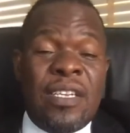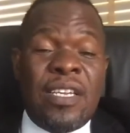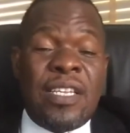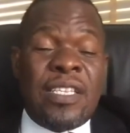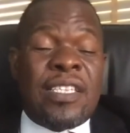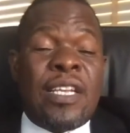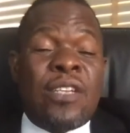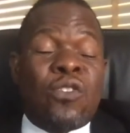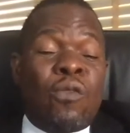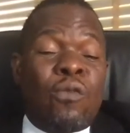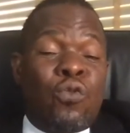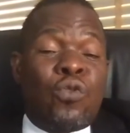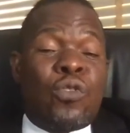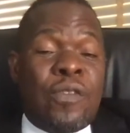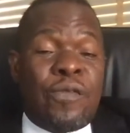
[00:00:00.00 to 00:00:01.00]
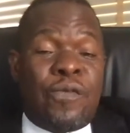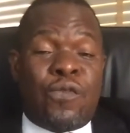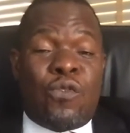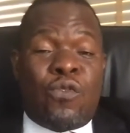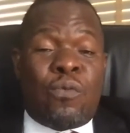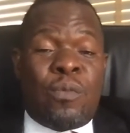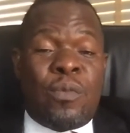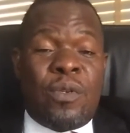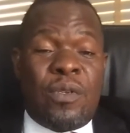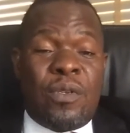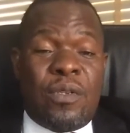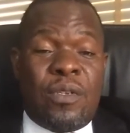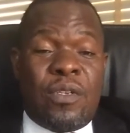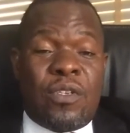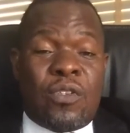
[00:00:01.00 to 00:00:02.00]
in terms of choosing forum,
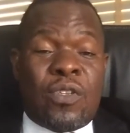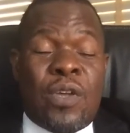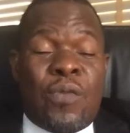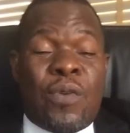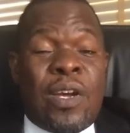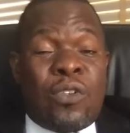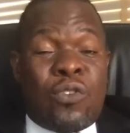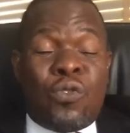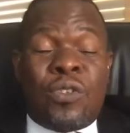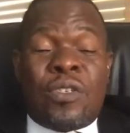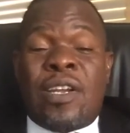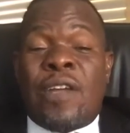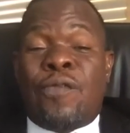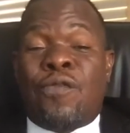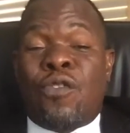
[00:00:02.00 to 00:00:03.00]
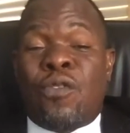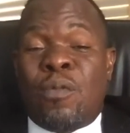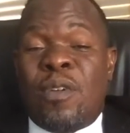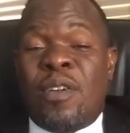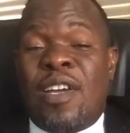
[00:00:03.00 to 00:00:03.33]
so that we can choose the right forum.